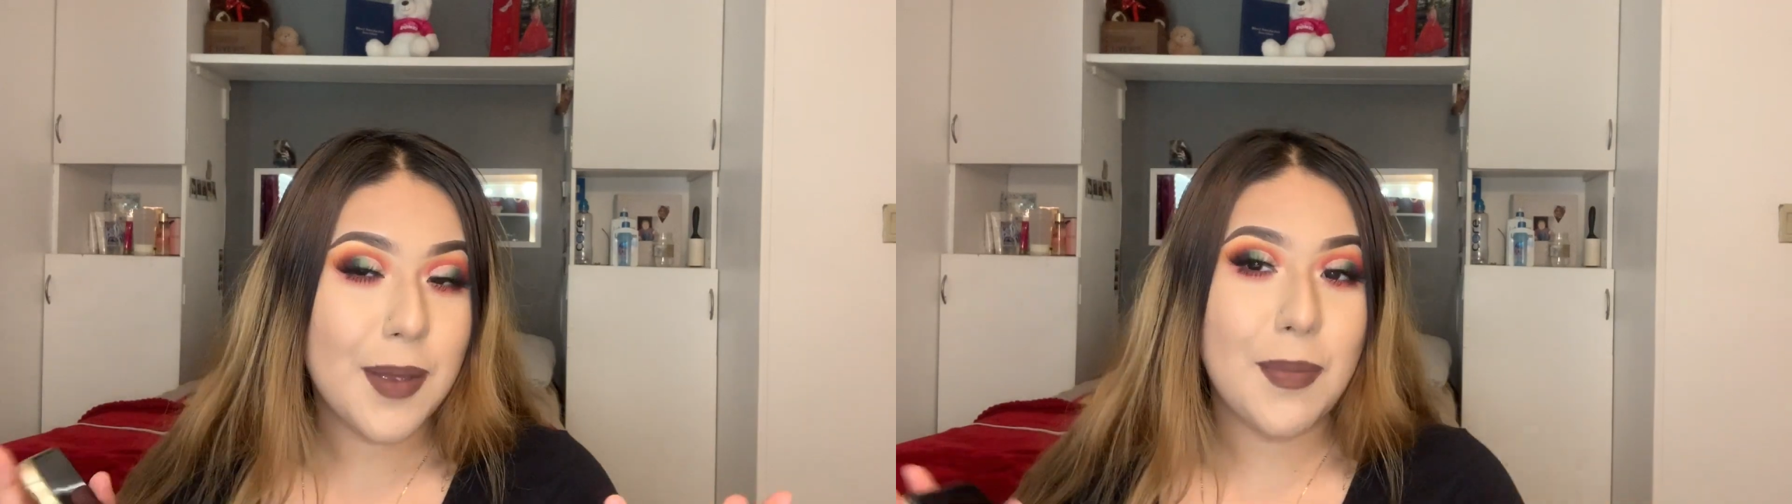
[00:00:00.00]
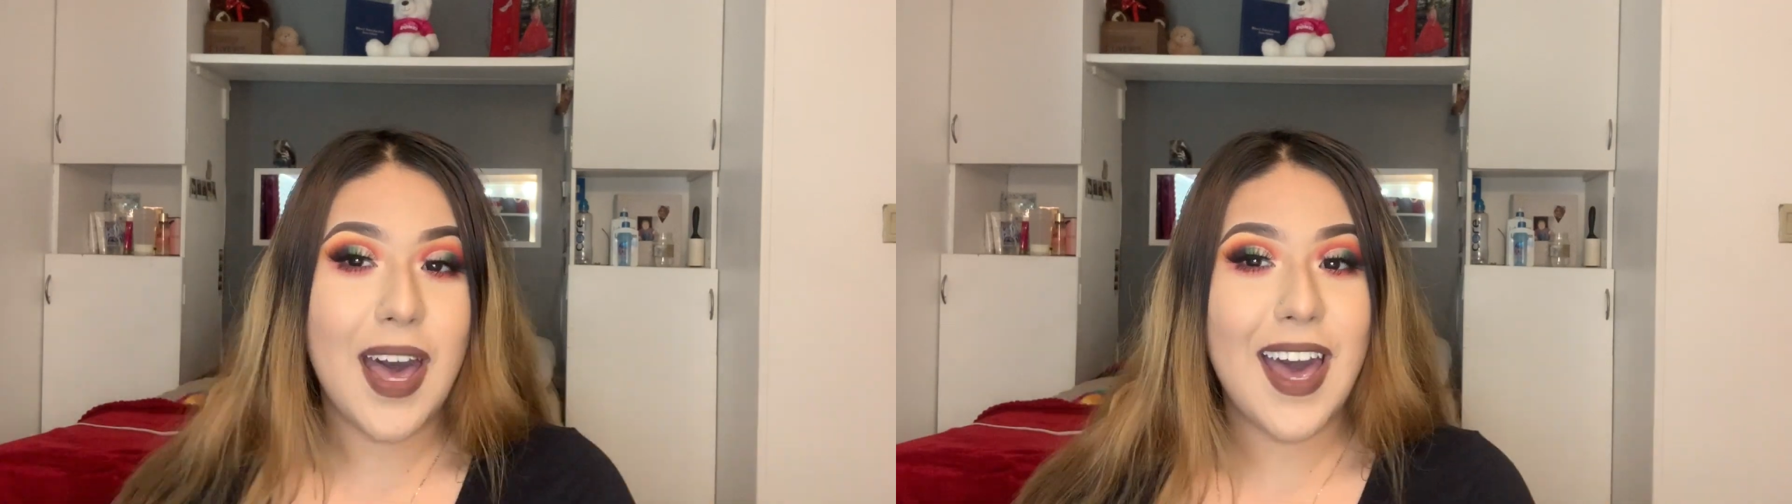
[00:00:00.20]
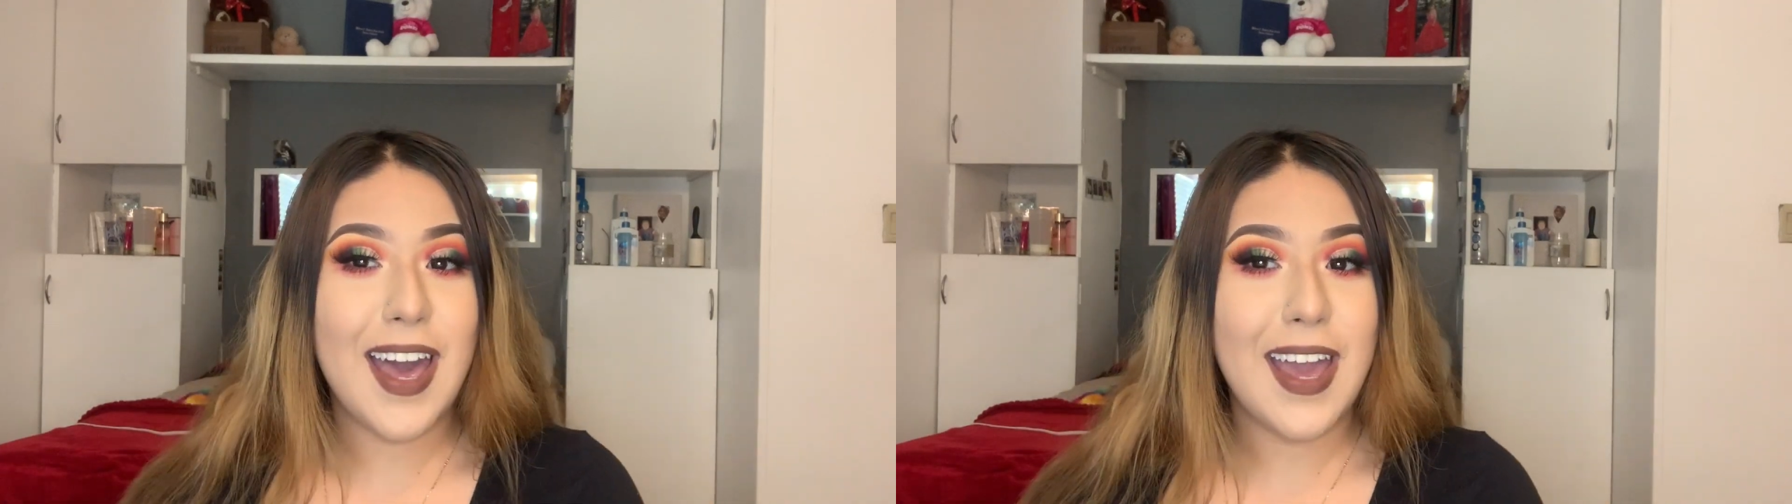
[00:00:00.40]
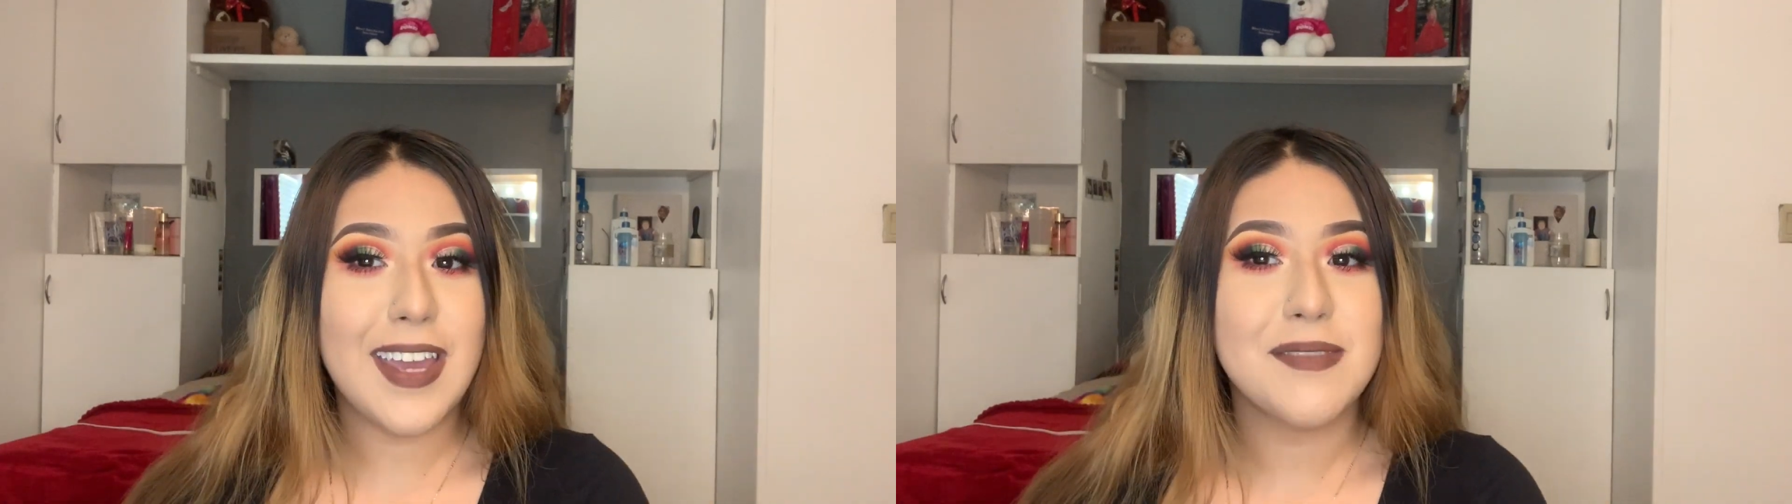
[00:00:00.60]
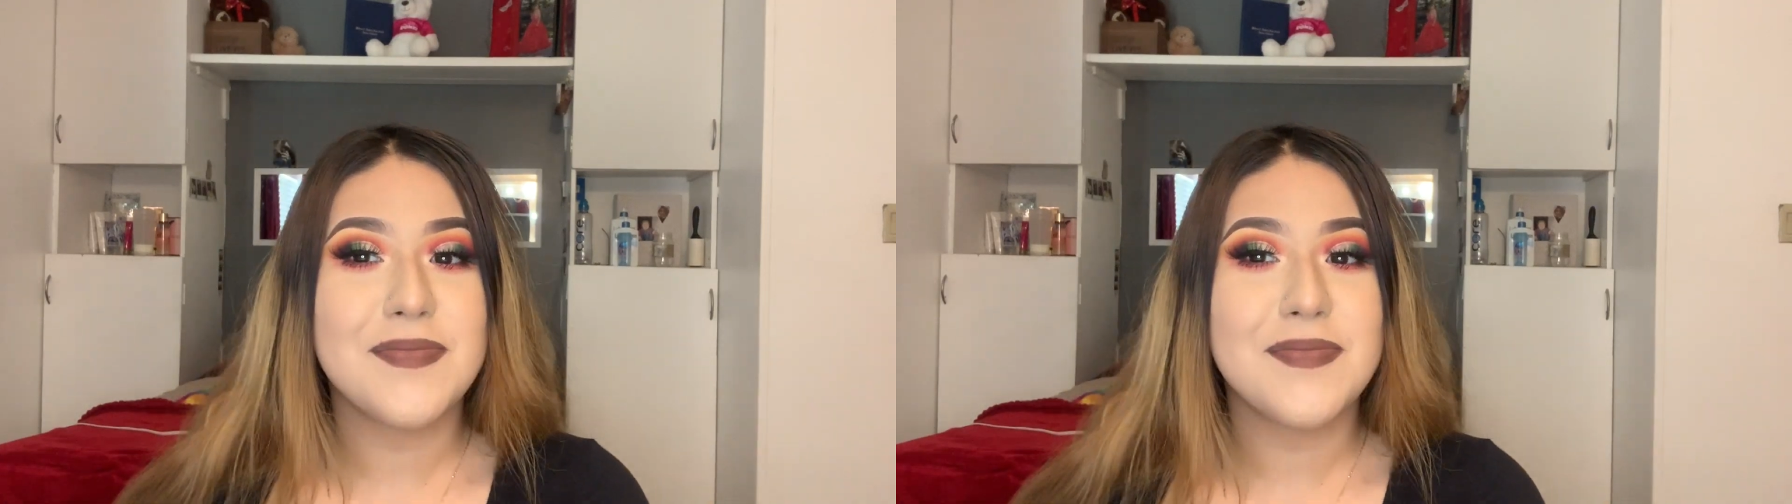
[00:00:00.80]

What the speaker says: Bye.